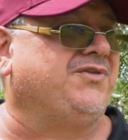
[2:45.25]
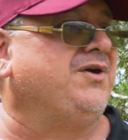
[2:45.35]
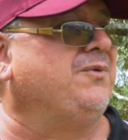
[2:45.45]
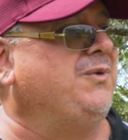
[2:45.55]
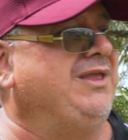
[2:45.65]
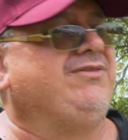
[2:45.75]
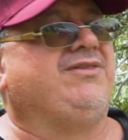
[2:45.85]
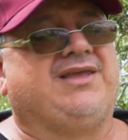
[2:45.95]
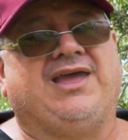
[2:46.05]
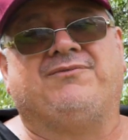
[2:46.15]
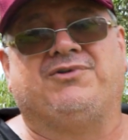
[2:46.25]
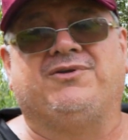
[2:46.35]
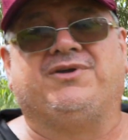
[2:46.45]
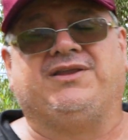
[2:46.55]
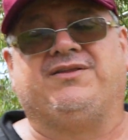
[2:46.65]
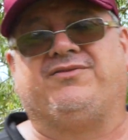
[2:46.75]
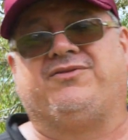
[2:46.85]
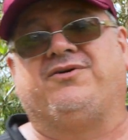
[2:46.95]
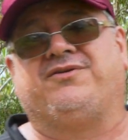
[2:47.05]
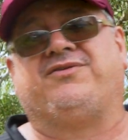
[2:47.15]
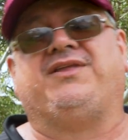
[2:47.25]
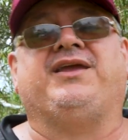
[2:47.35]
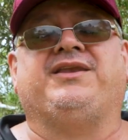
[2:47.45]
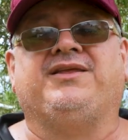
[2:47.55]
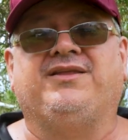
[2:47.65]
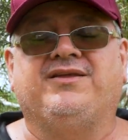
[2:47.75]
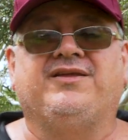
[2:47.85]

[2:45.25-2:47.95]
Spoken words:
So I went to have a look at a stock standard